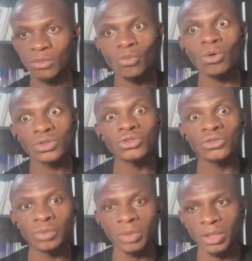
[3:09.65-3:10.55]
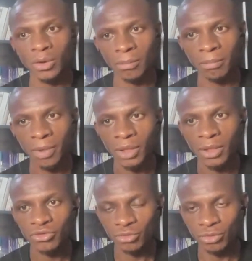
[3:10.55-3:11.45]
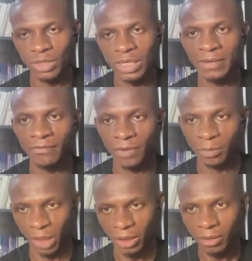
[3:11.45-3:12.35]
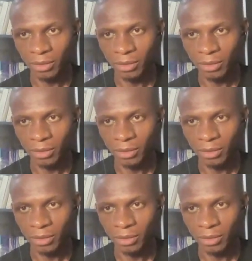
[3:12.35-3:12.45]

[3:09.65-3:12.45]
what you become through an MVP.